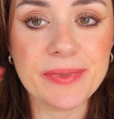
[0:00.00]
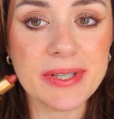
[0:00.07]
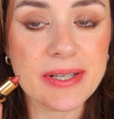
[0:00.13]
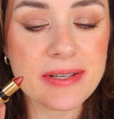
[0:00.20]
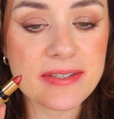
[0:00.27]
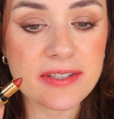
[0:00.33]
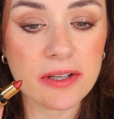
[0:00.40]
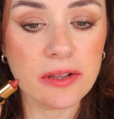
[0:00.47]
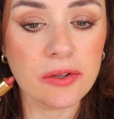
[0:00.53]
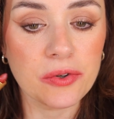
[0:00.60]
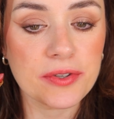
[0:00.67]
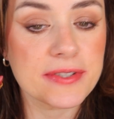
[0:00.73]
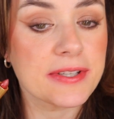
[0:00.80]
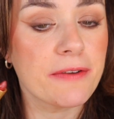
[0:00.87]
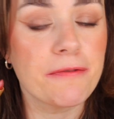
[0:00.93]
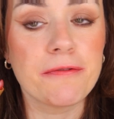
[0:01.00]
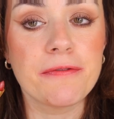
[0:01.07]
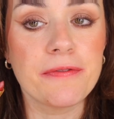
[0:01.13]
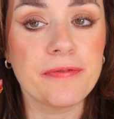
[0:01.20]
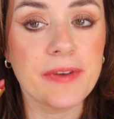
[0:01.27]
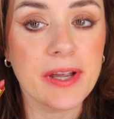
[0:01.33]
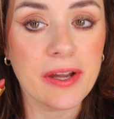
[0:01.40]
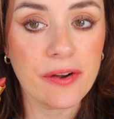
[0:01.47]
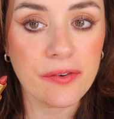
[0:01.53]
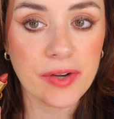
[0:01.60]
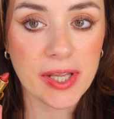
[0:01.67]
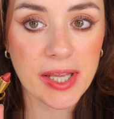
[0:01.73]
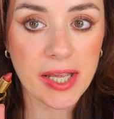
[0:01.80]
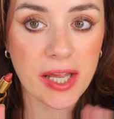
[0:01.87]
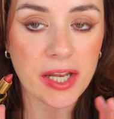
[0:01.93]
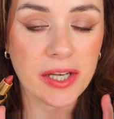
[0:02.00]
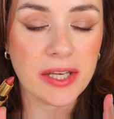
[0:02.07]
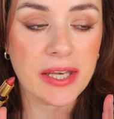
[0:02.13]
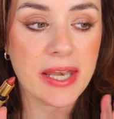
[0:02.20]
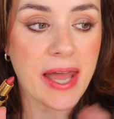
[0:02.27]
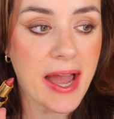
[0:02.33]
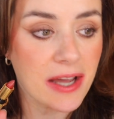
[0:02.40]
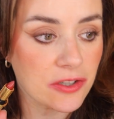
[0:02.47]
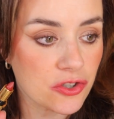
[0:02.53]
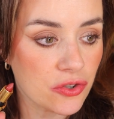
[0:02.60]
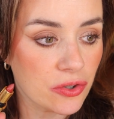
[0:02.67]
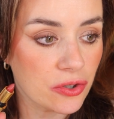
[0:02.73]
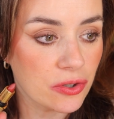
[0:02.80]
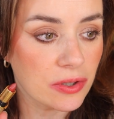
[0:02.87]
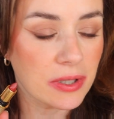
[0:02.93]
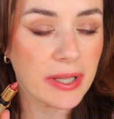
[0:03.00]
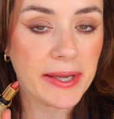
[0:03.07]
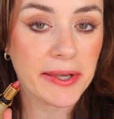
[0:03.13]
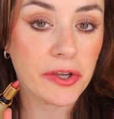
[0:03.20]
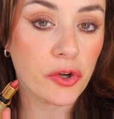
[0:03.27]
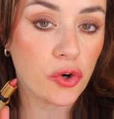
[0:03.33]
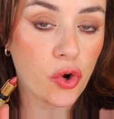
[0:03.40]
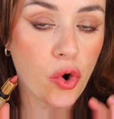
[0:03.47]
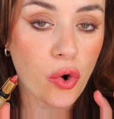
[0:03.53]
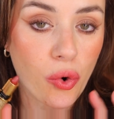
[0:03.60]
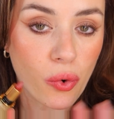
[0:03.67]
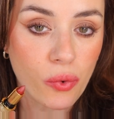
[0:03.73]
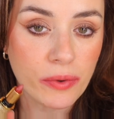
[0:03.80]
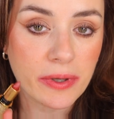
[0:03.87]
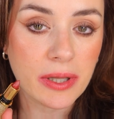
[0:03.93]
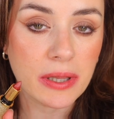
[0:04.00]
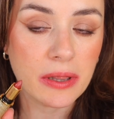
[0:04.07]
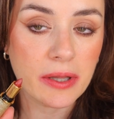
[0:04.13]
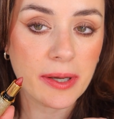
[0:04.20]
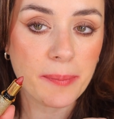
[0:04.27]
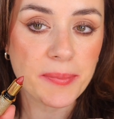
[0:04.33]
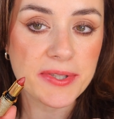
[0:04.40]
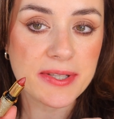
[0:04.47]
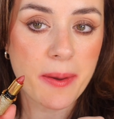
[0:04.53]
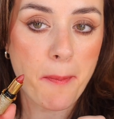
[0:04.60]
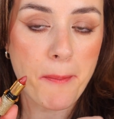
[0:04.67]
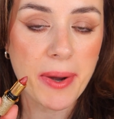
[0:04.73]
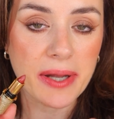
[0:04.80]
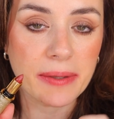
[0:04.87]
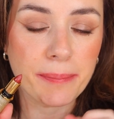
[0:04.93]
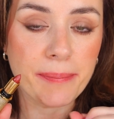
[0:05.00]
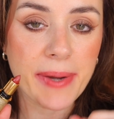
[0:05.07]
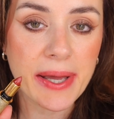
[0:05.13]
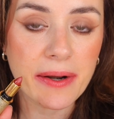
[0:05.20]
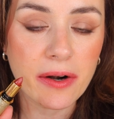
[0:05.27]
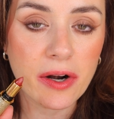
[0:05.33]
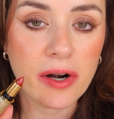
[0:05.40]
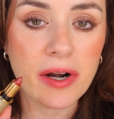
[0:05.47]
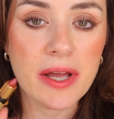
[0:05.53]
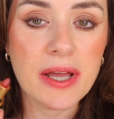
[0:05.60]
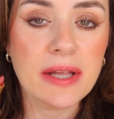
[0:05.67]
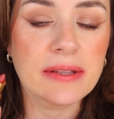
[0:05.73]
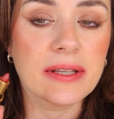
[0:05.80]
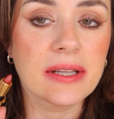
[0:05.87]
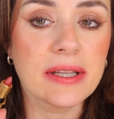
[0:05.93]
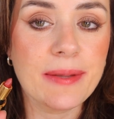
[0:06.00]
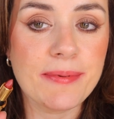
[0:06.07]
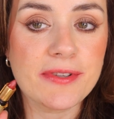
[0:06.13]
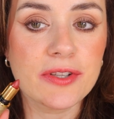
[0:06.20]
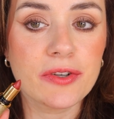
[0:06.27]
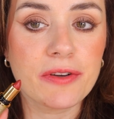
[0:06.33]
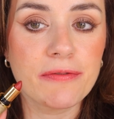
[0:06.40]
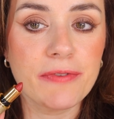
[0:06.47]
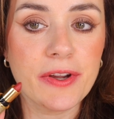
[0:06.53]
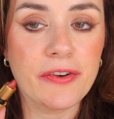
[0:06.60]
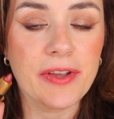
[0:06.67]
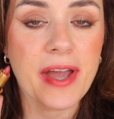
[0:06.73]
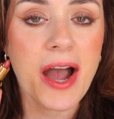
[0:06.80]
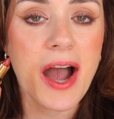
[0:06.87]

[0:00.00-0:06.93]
this looks very natural, like your own lips, but better. The lips look very